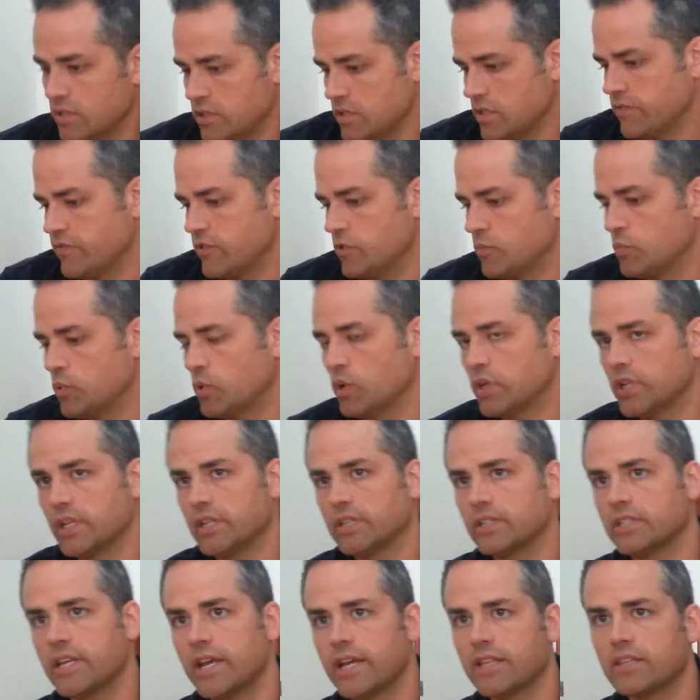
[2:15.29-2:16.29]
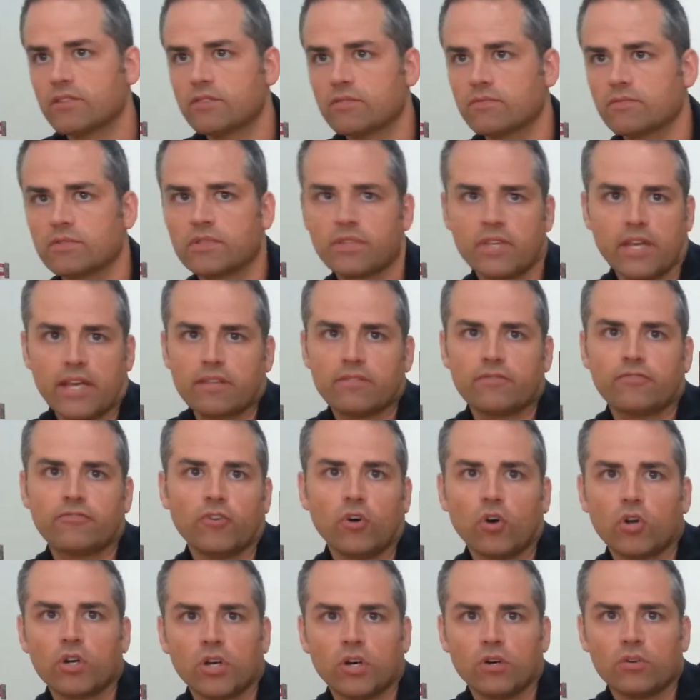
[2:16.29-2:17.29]
if you put in 10
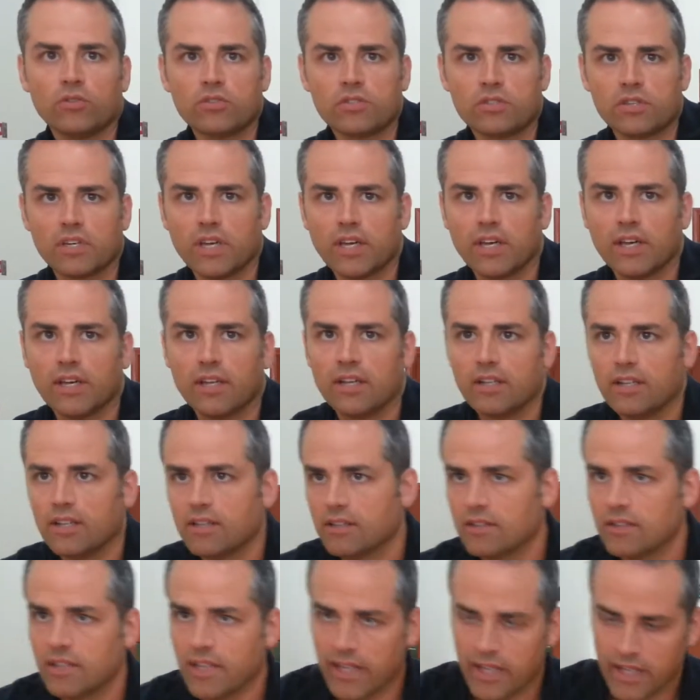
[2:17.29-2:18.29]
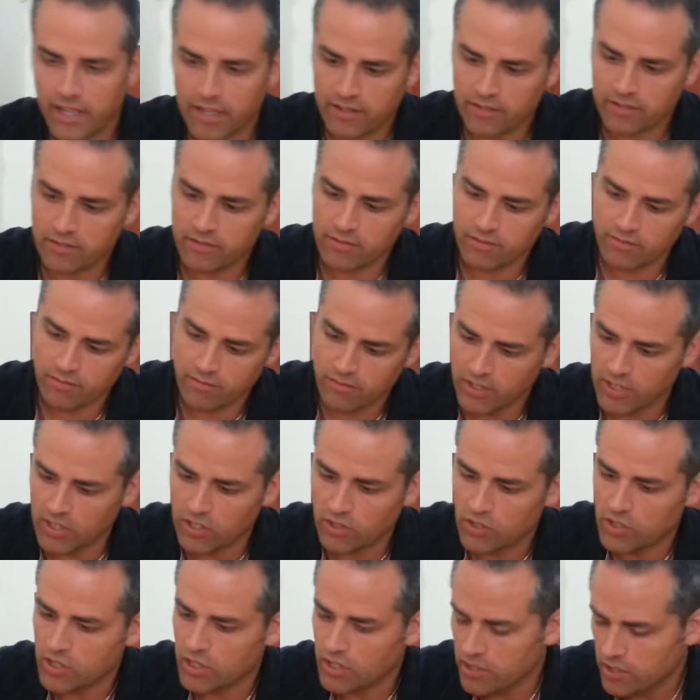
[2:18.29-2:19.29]
photos, then
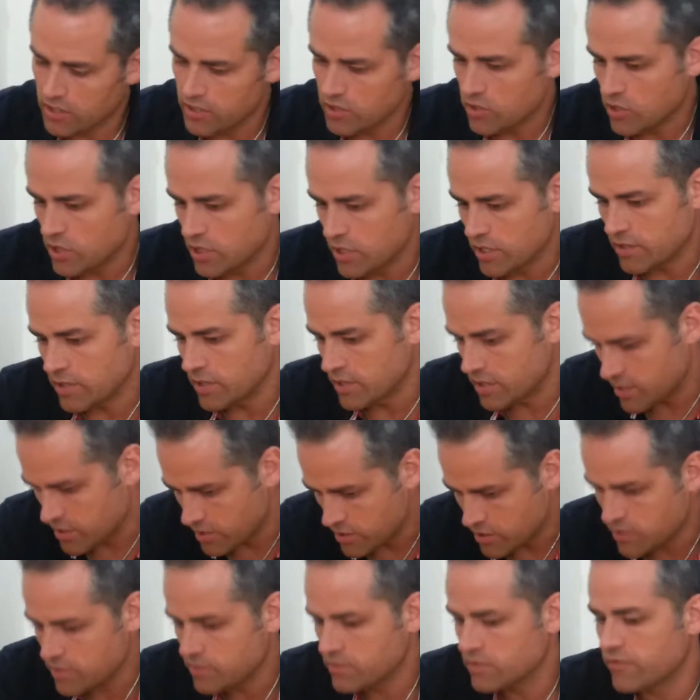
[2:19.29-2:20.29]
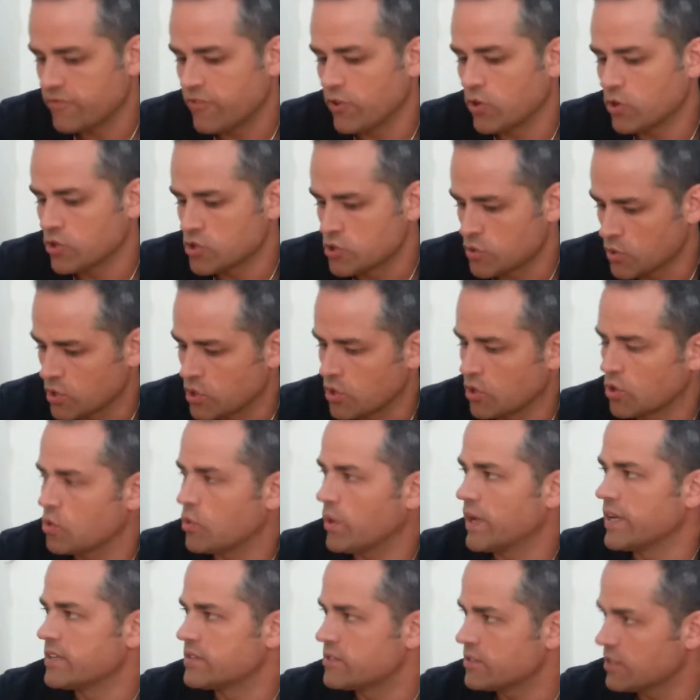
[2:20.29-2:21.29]
the photos will go
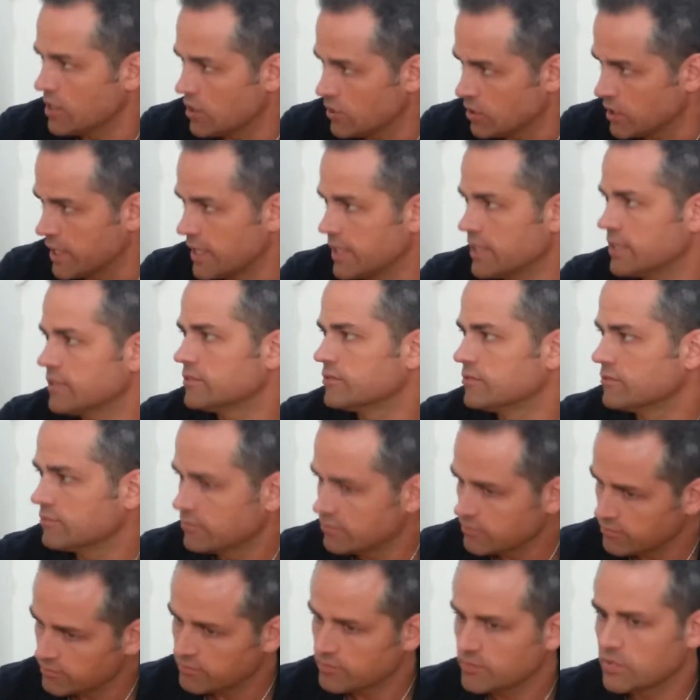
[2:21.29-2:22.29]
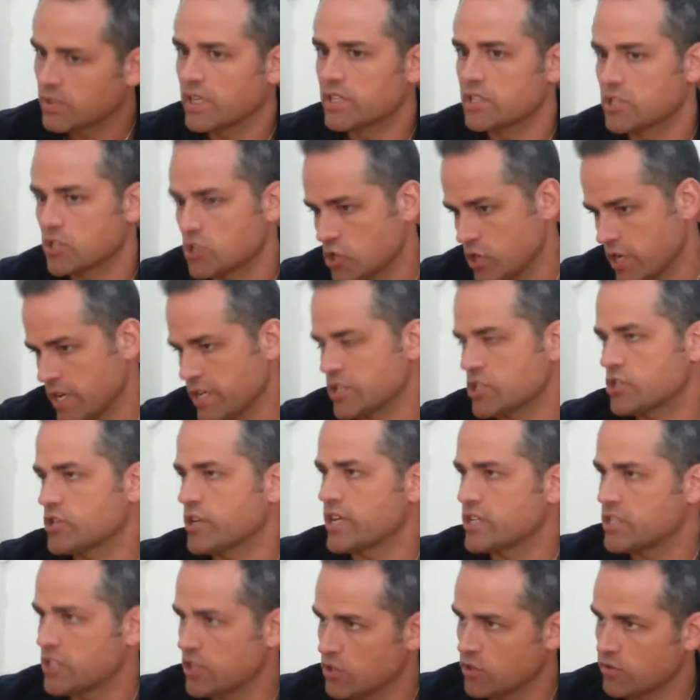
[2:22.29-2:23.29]
quite slowly because it's trying to
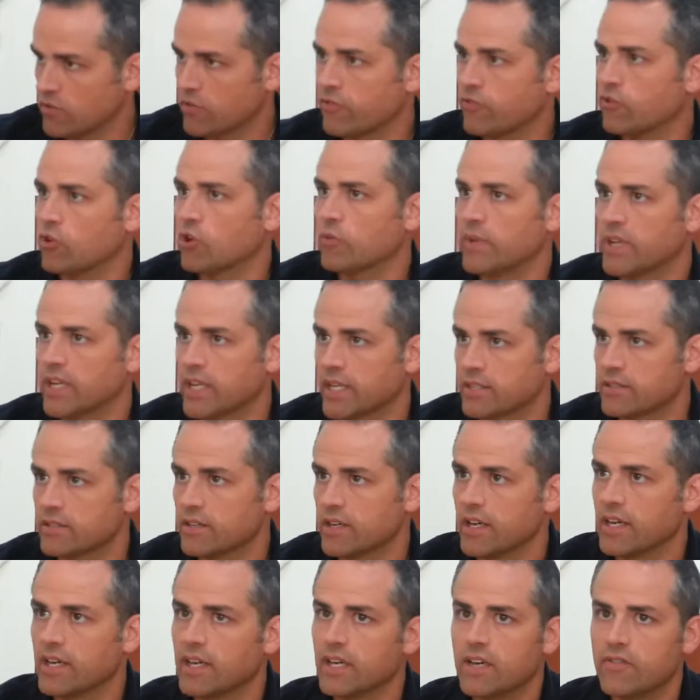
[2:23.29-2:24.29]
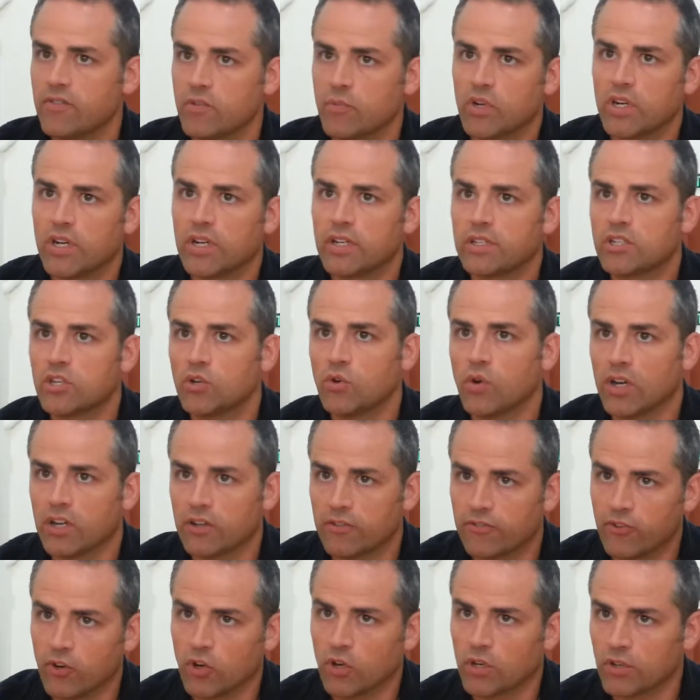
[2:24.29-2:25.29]
stretch out over 4 minutes. If you put it in
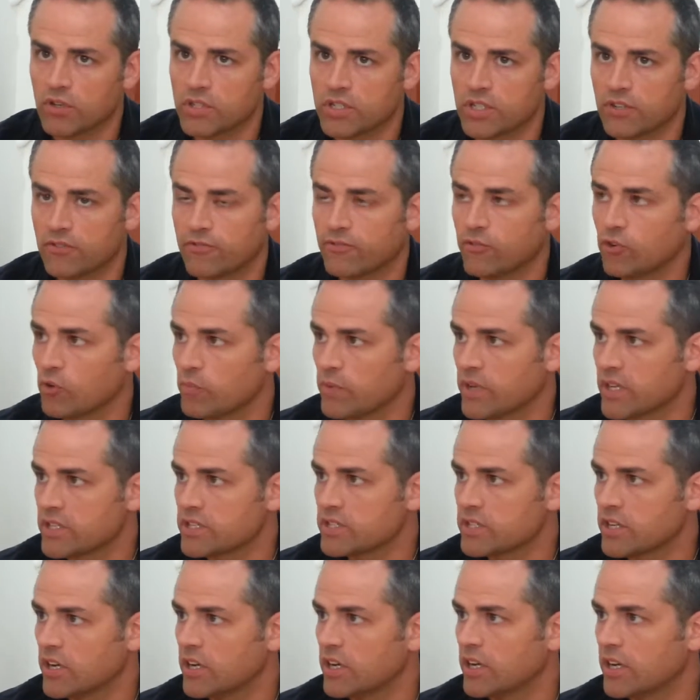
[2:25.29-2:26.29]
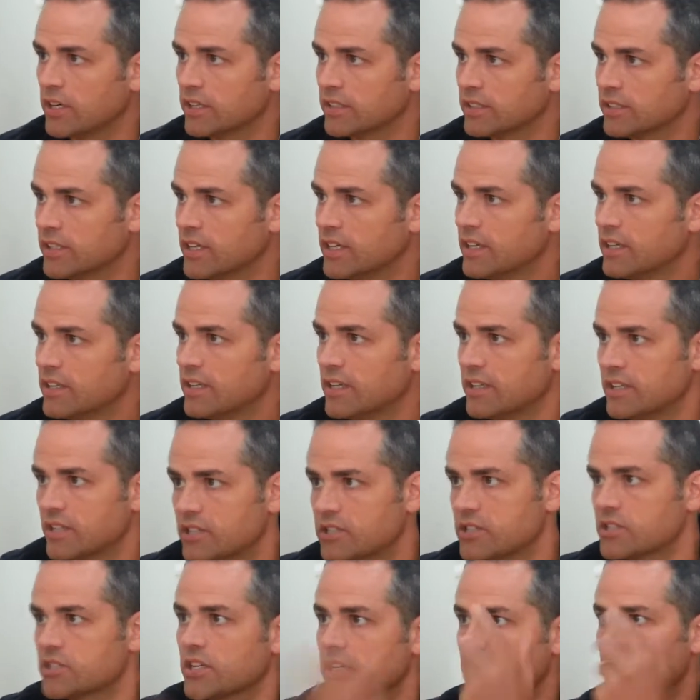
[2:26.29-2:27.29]
200 photos in a 4-minute song, then they're
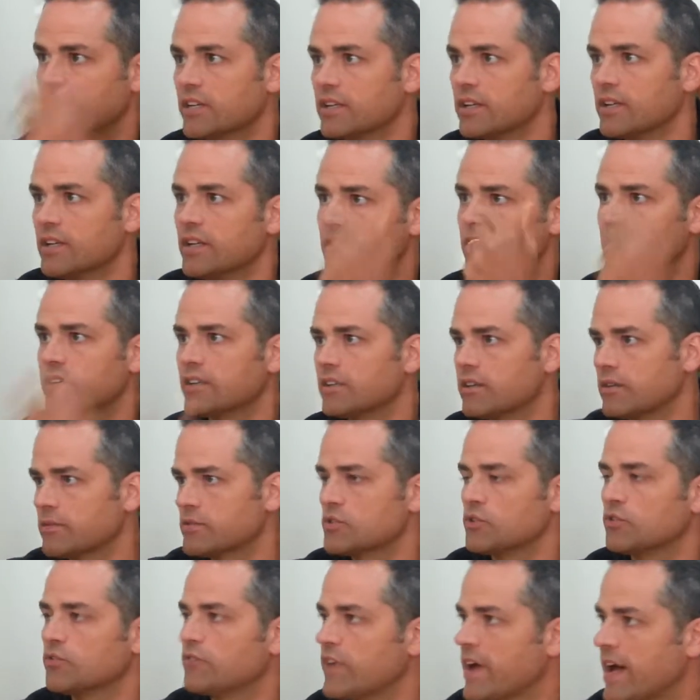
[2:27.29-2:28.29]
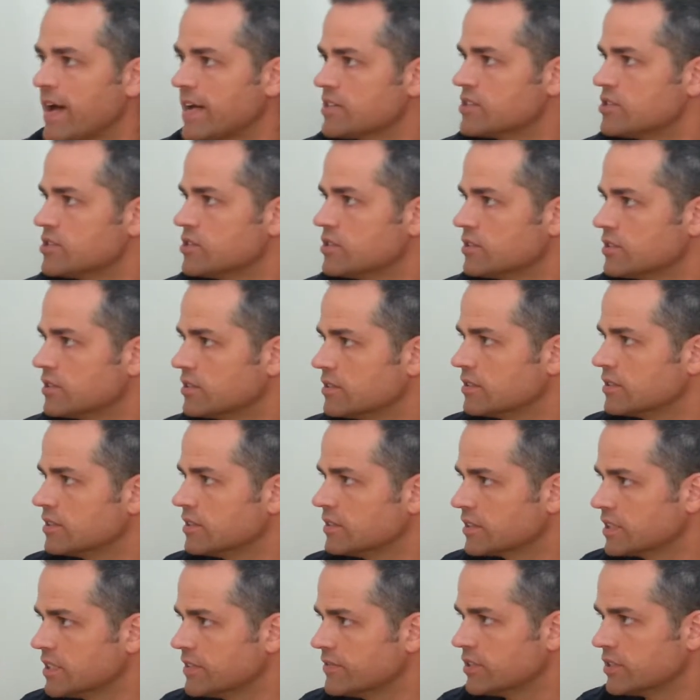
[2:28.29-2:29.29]
going to go so fast
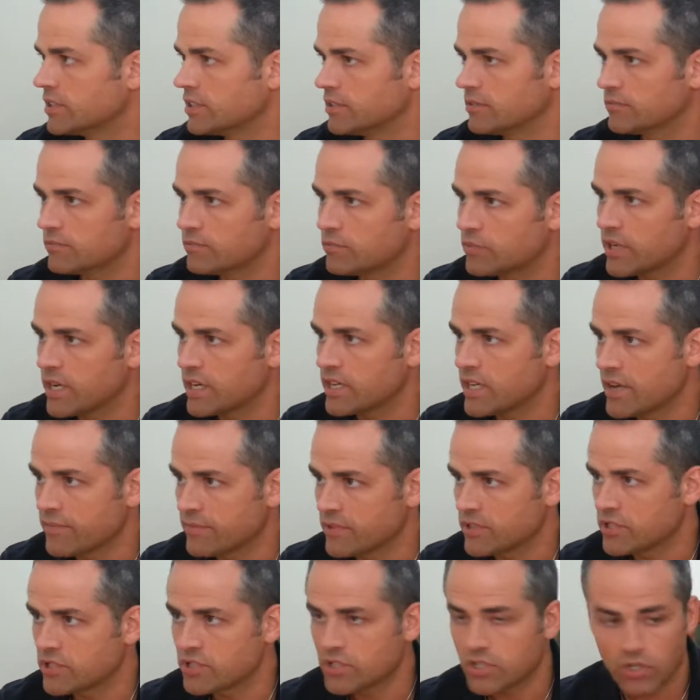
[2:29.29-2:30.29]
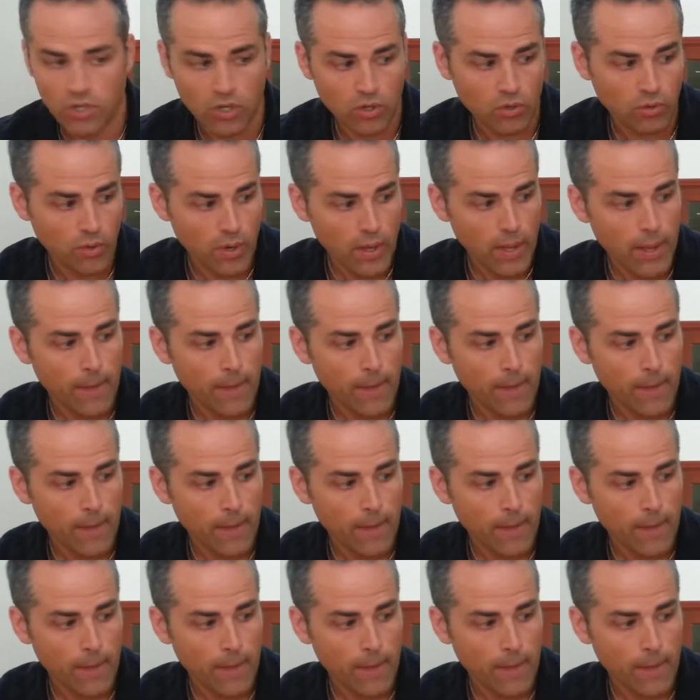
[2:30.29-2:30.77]
it'll give you a brain hemorrhage. So